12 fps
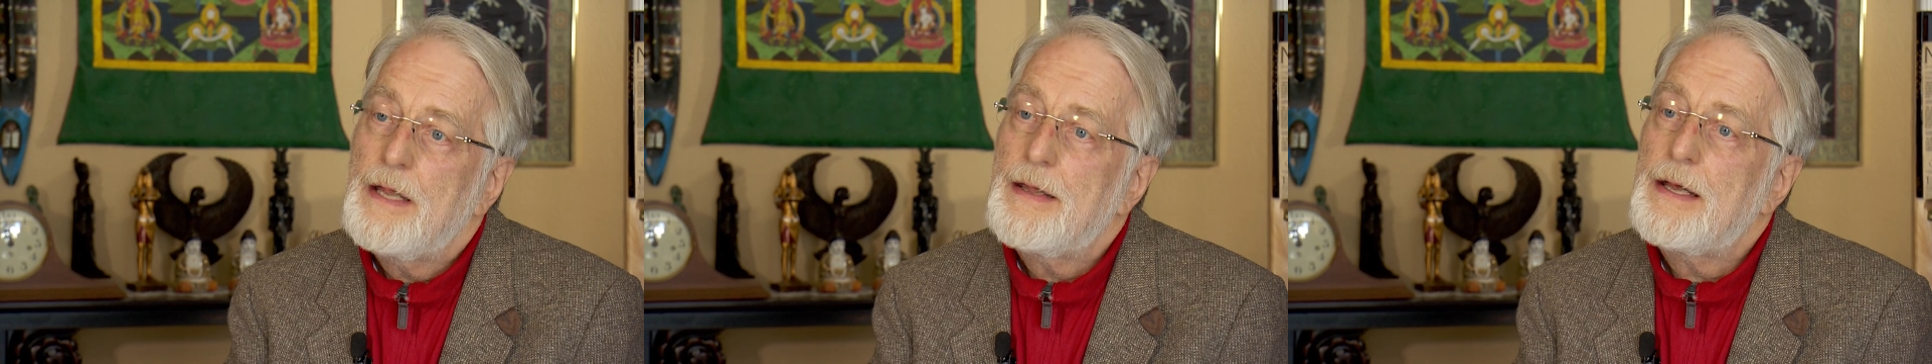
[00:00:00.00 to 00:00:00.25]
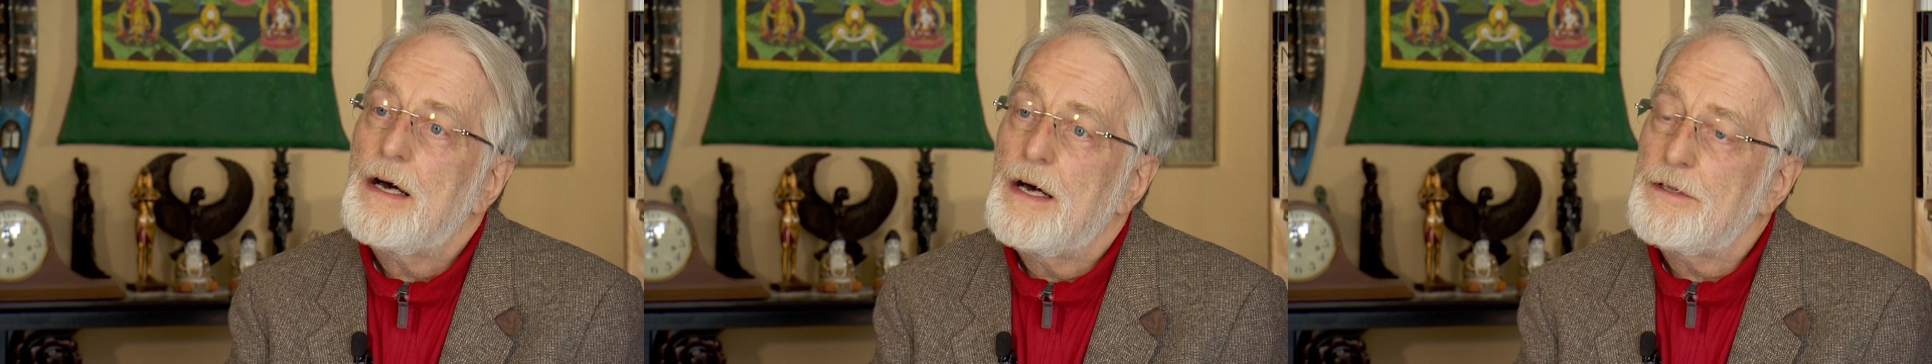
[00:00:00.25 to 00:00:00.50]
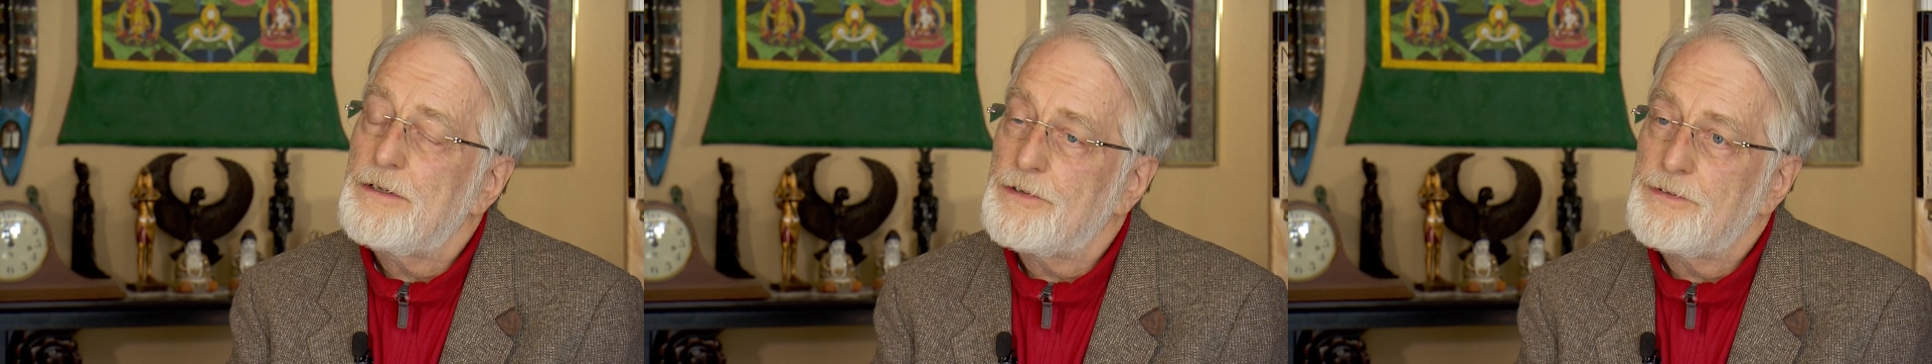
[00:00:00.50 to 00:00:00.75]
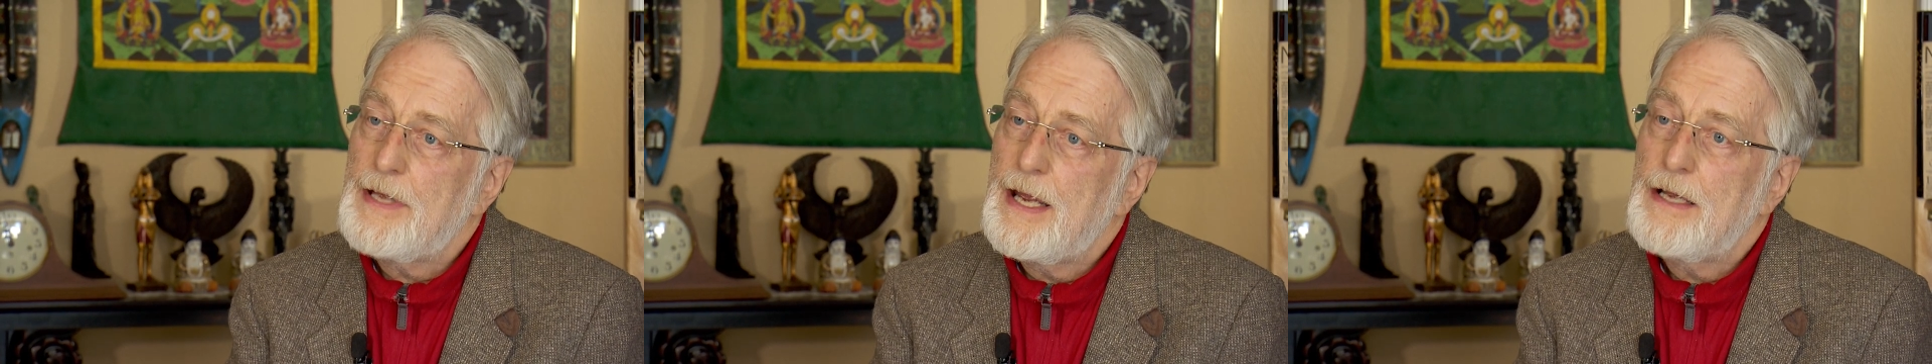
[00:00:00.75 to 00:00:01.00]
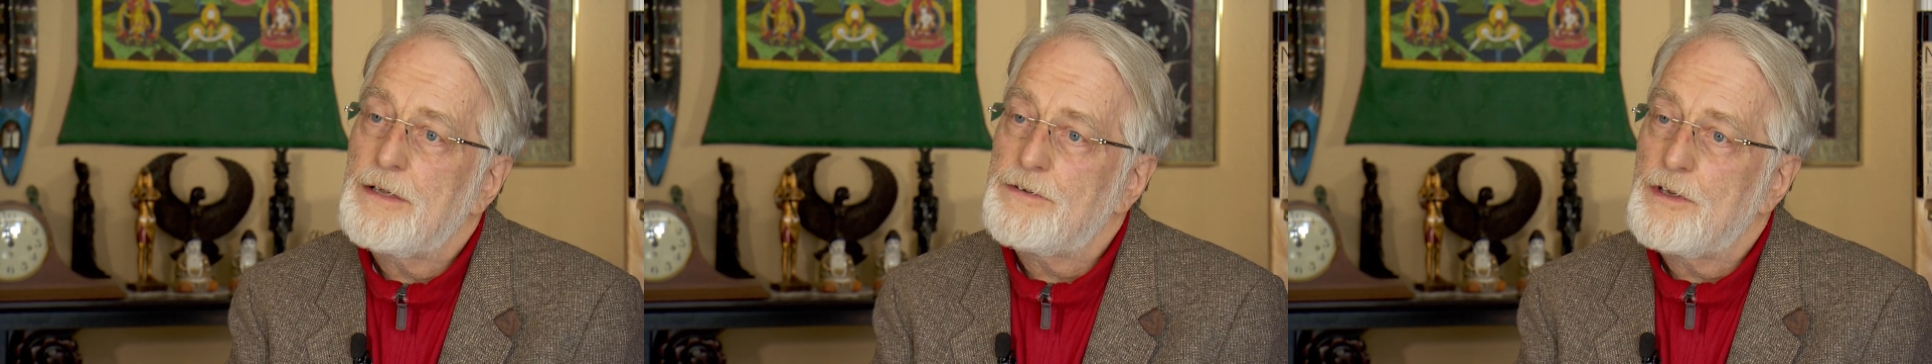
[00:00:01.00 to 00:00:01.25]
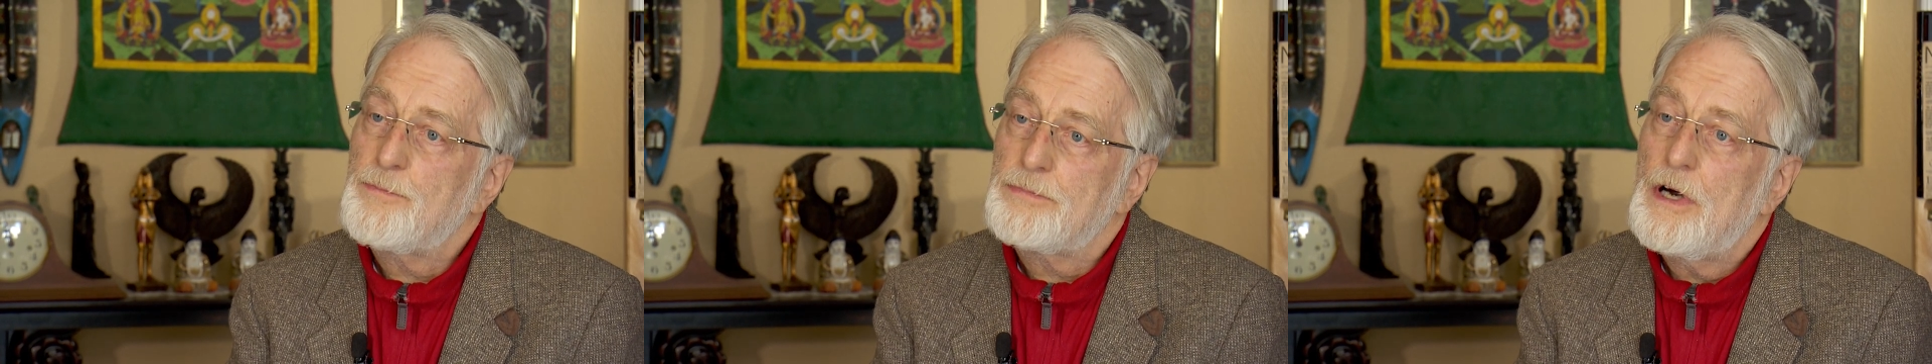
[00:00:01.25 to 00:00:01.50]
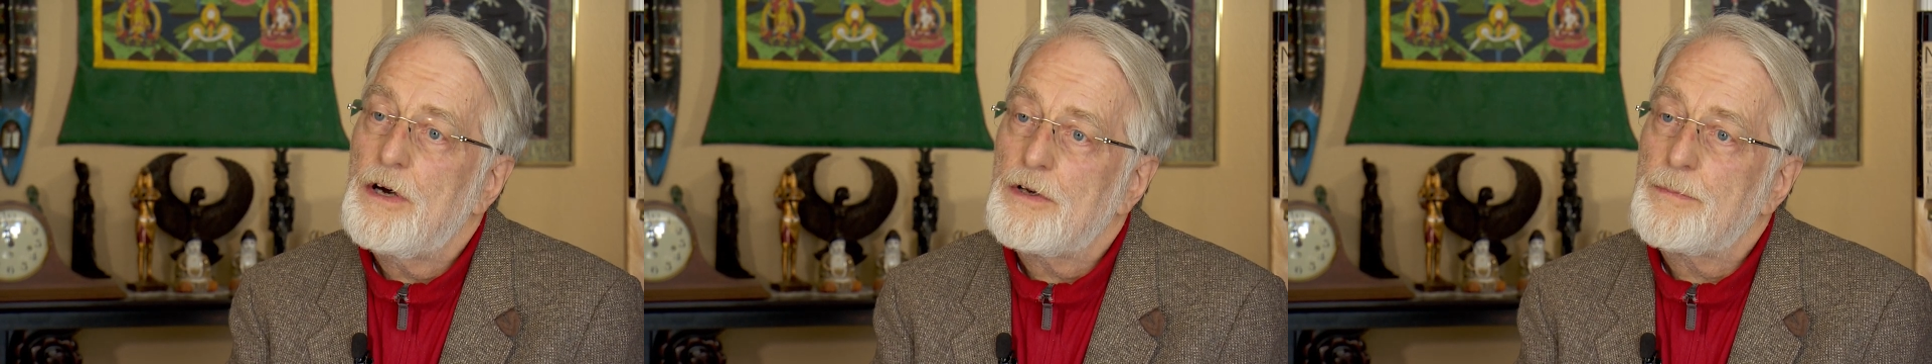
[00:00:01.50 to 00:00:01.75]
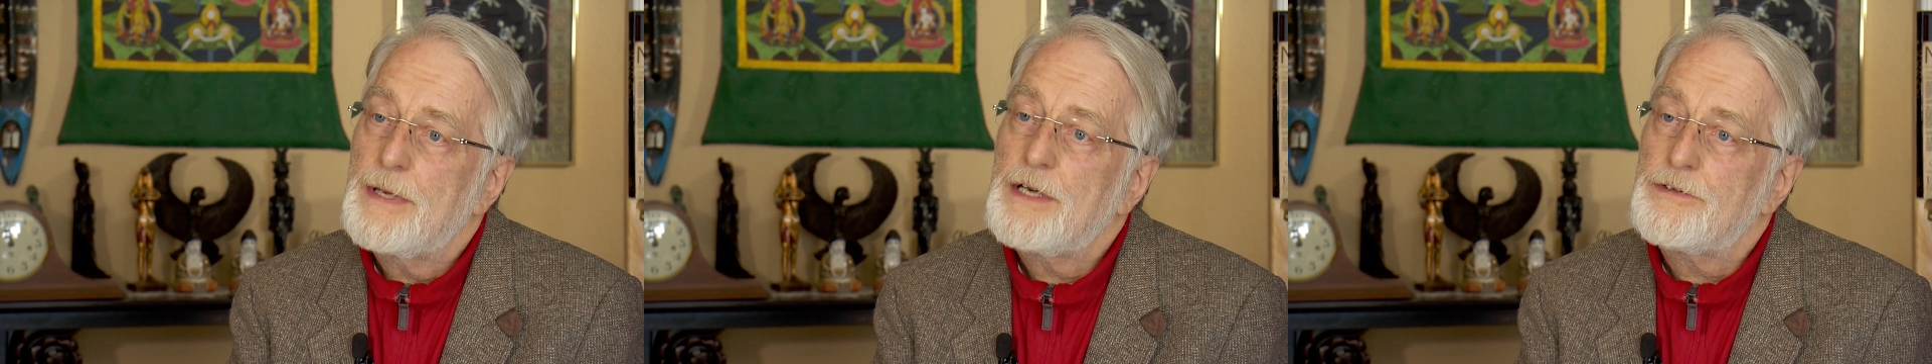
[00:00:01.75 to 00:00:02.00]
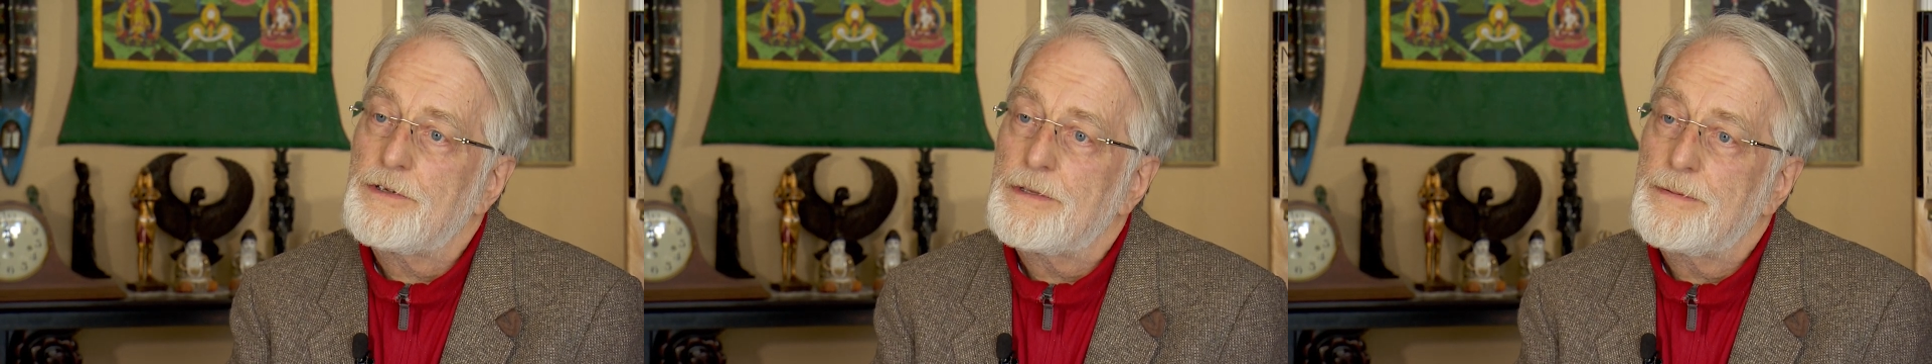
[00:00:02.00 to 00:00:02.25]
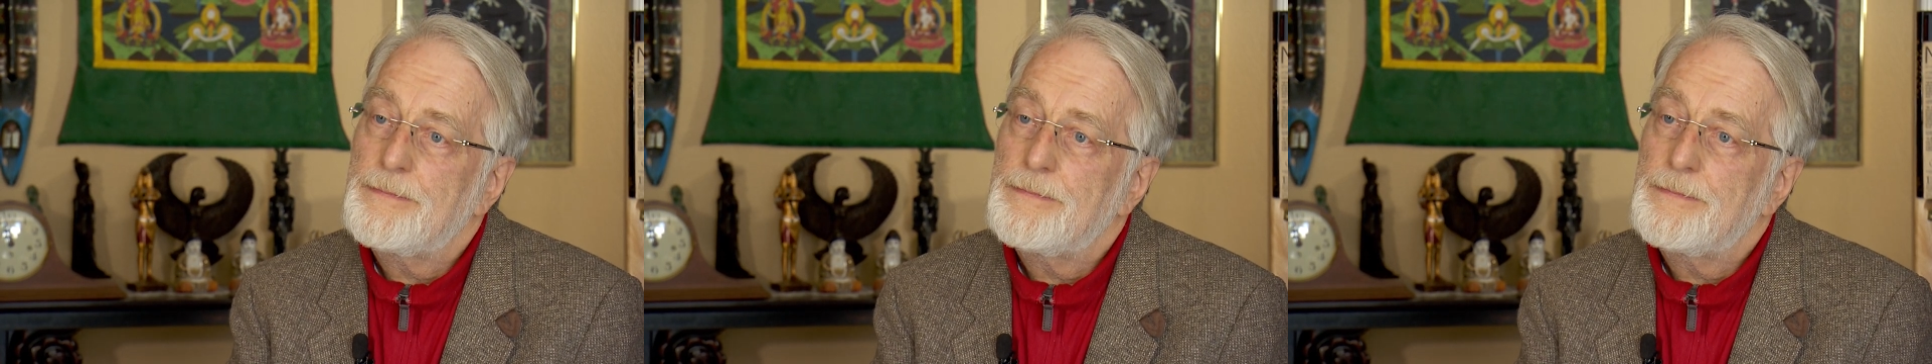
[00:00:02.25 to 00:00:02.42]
that understands this broader picture.